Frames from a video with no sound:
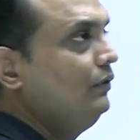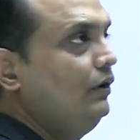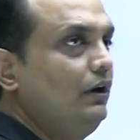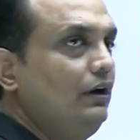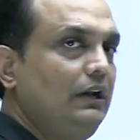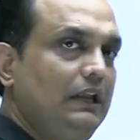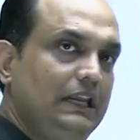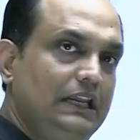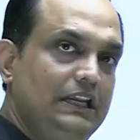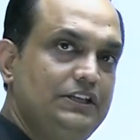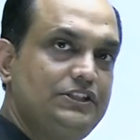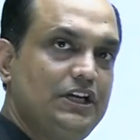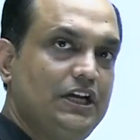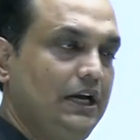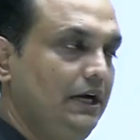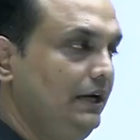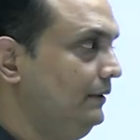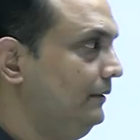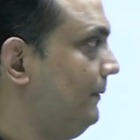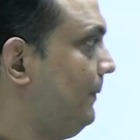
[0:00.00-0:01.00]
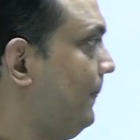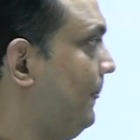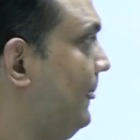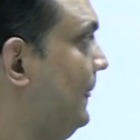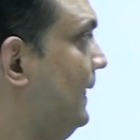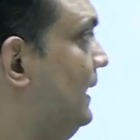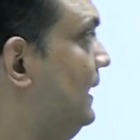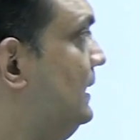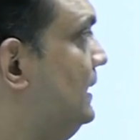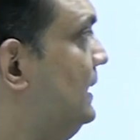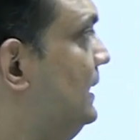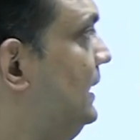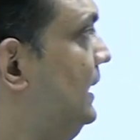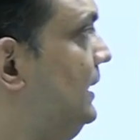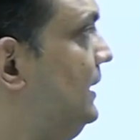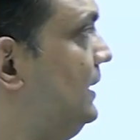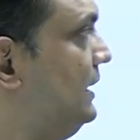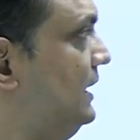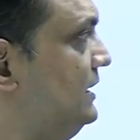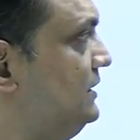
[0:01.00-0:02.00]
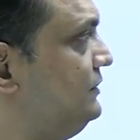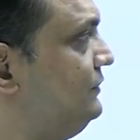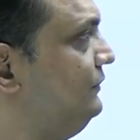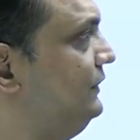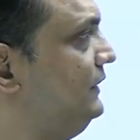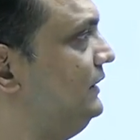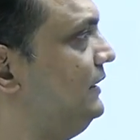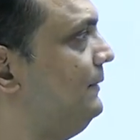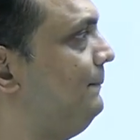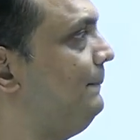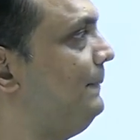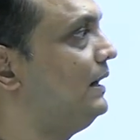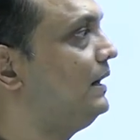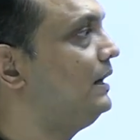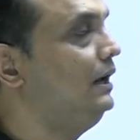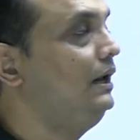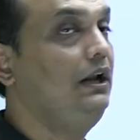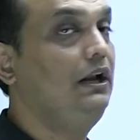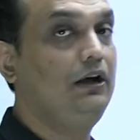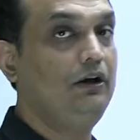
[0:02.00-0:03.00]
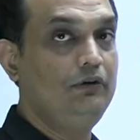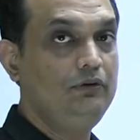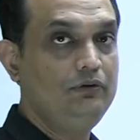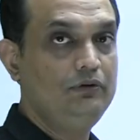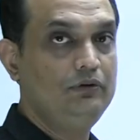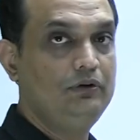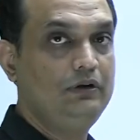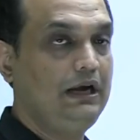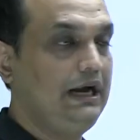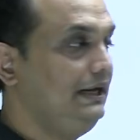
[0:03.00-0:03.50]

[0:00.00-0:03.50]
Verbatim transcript: for each head. It runs with the buccal nerve